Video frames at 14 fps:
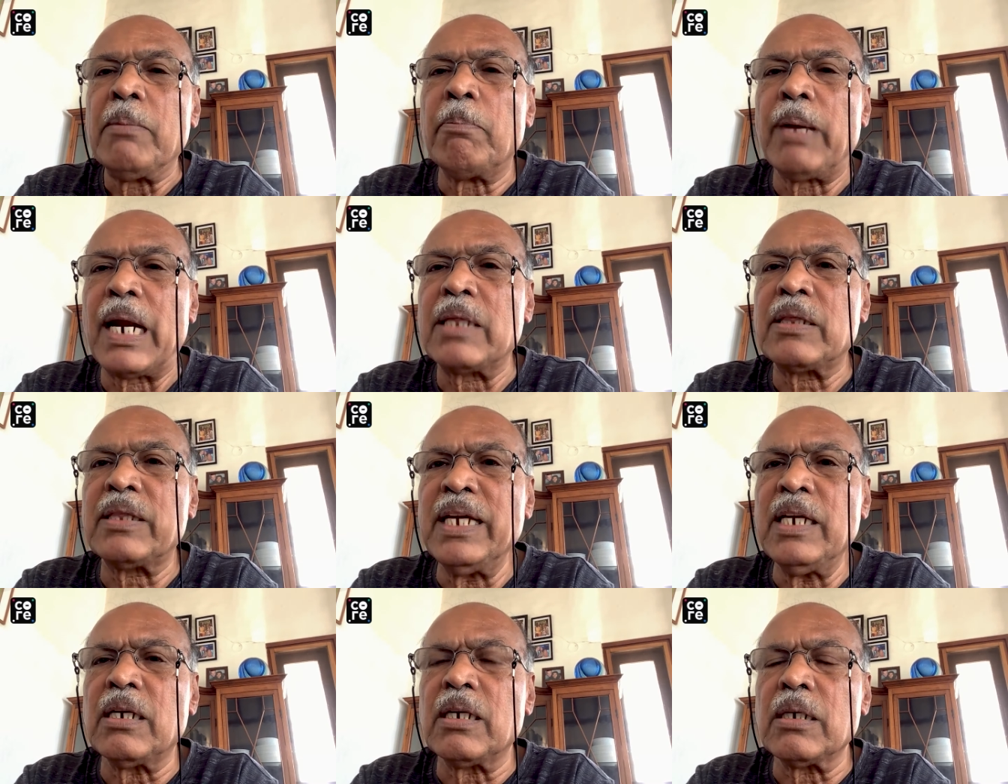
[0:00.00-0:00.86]
But I
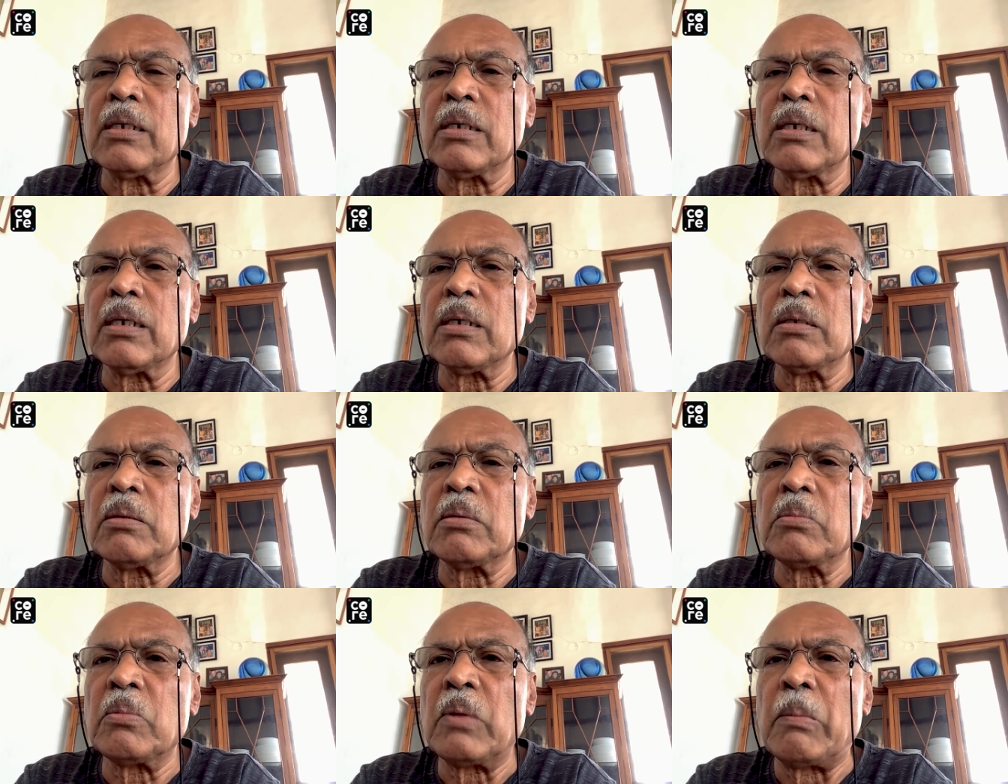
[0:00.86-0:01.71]
think
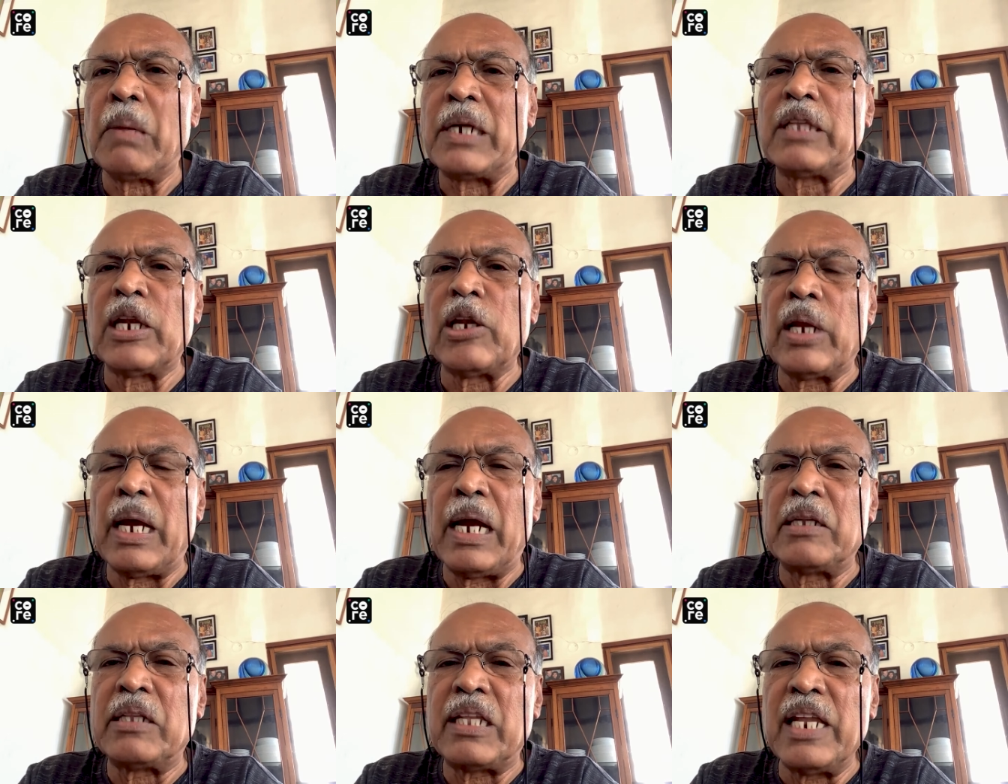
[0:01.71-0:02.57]
at the
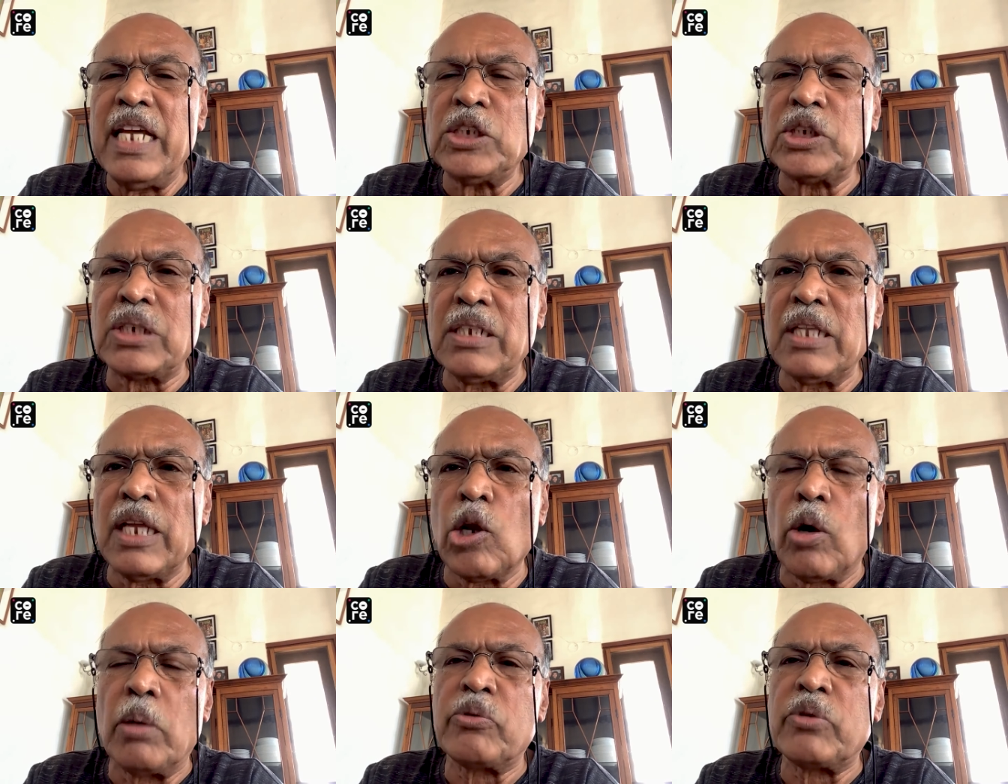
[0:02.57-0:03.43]
at least in
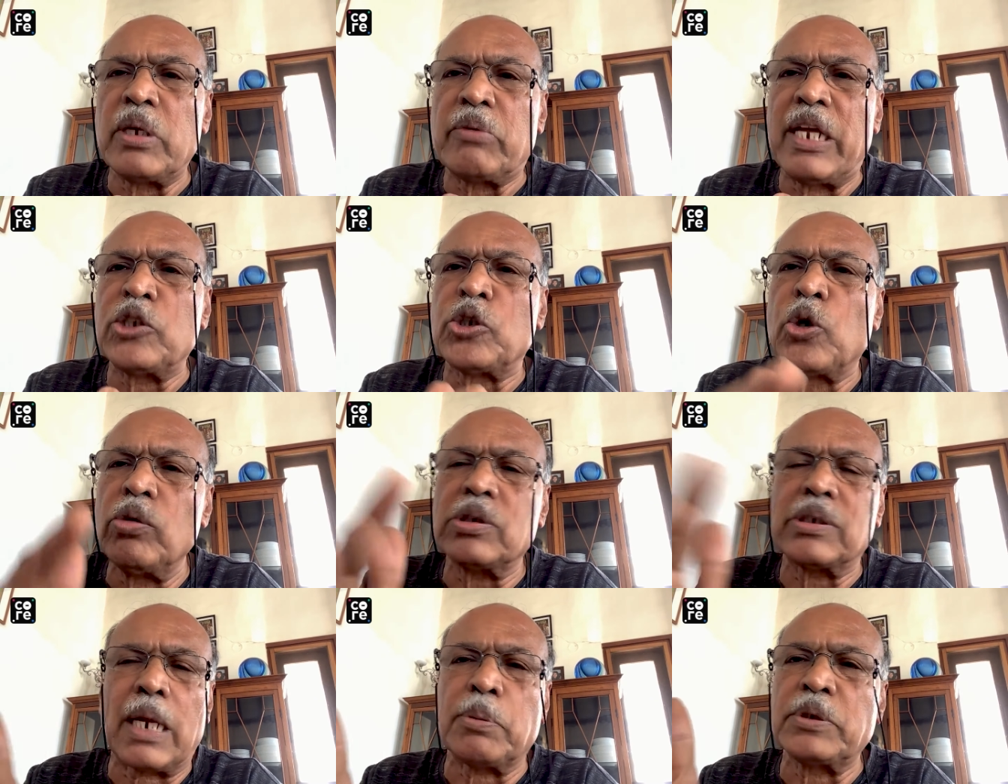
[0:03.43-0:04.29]
the, see, there is
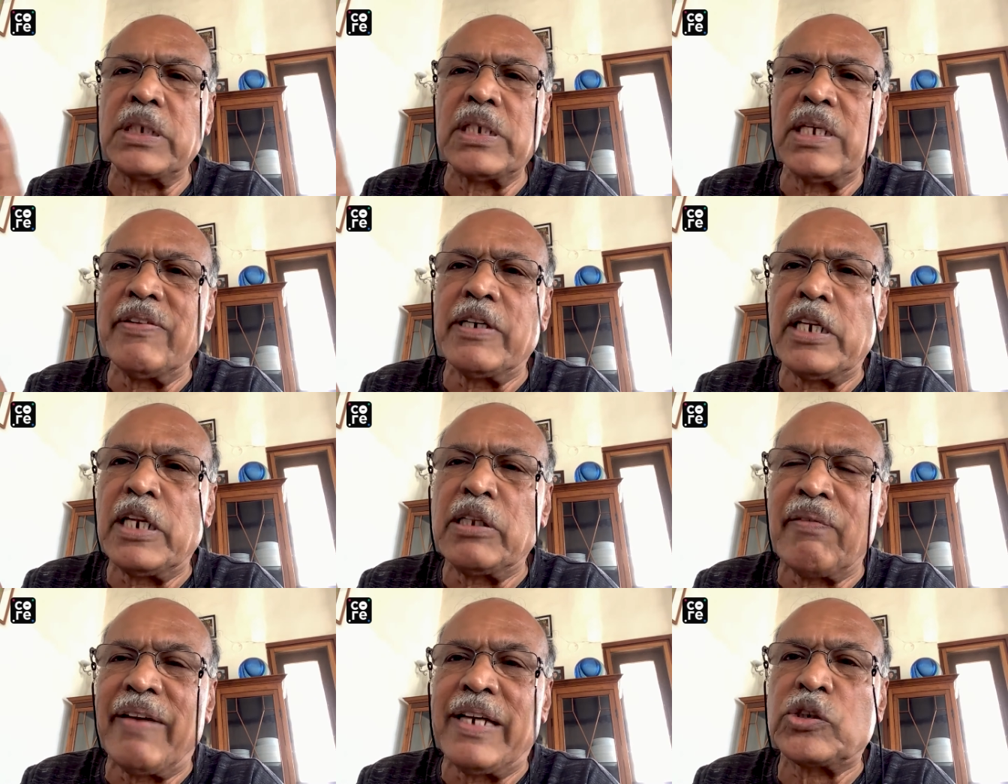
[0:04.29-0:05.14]
huge corruption in,
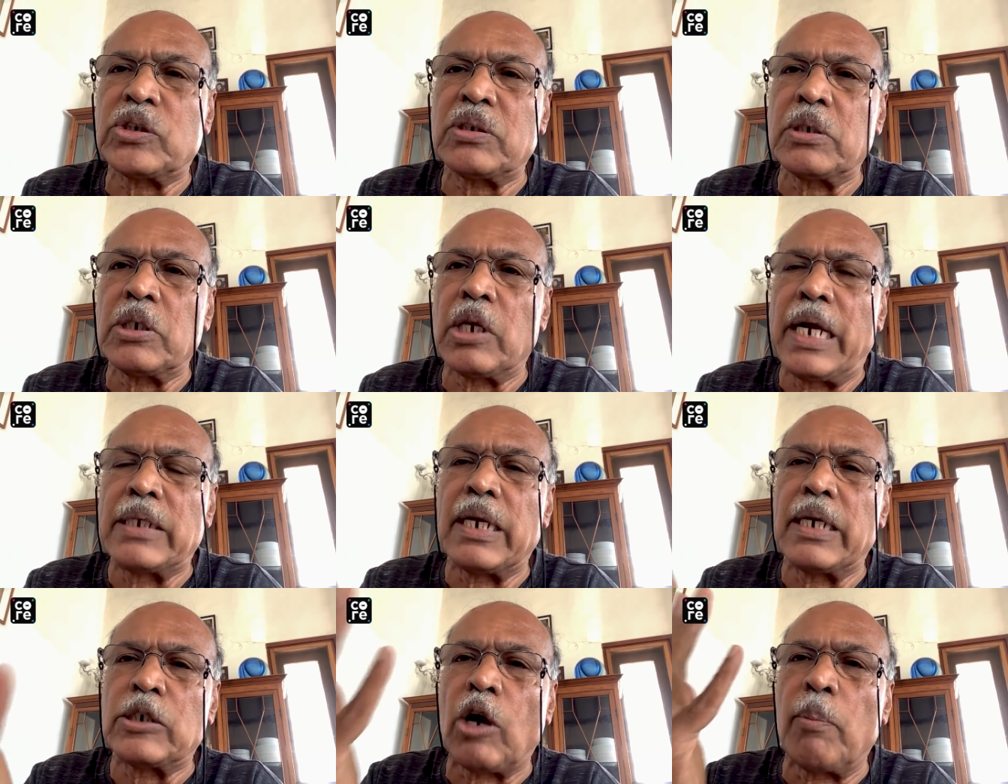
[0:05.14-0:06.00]
in the West, in the, at
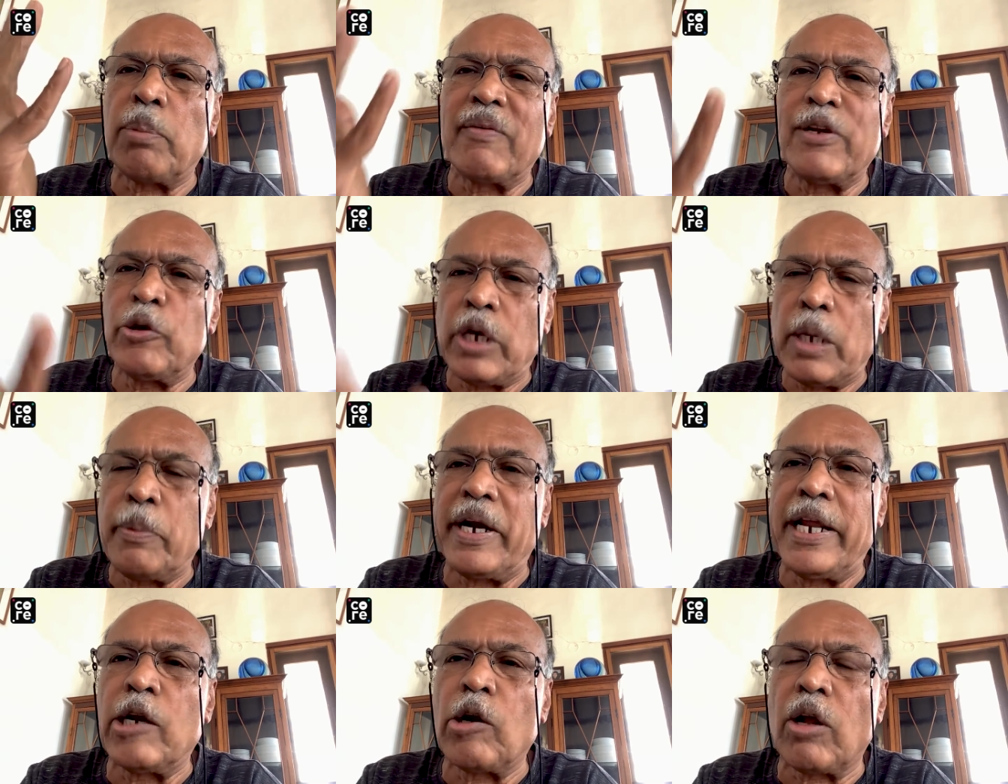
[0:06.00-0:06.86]
the top level, you keep
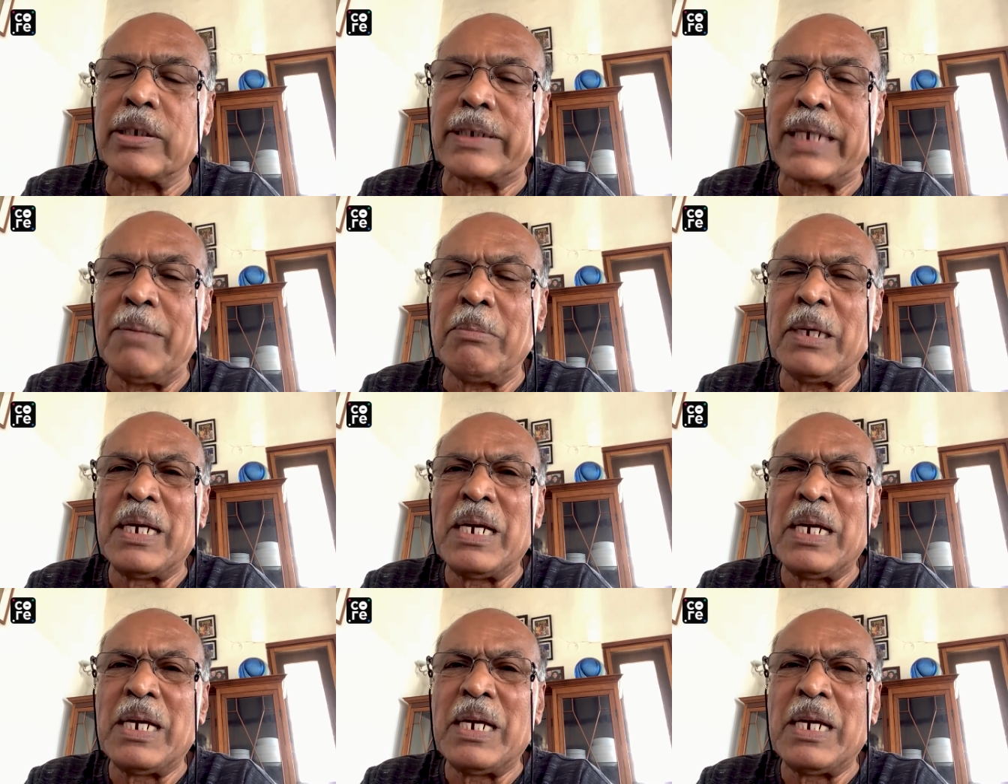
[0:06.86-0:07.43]
reading it all the time.